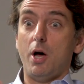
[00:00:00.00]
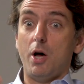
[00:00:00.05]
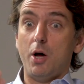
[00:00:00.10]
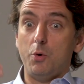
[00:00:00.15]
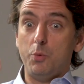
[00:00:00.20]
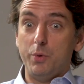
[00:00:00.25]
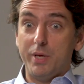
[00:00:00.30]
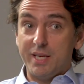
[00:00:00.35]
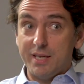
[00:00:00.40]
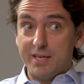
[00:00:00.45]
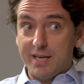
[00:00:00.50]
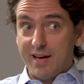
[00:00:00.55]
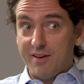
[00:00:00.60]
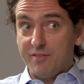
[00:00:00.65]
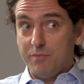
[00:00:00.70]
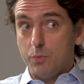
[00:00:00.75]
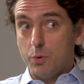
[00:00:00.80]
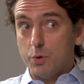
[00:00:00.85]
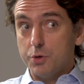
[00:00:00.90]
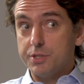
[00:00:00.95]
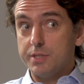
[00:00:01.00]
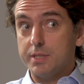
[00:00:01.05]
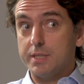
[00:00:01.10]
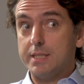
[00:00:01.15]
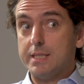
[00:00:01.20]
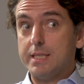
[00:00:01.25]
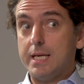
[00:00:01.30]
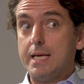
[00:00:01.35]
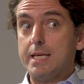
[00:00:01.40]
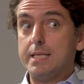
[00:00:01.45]
we can have more
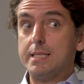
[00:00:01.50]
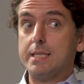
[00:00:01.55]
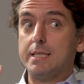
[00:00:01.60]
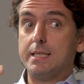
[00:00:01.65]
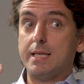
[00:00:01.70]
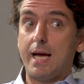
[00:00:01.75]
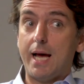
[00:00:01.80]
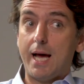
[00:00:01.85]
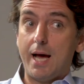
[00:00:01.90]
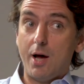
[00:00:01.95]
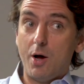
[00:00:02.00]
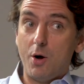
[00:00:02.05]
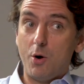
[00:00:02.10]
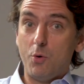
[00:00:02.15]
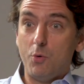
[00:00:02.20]
success, and how,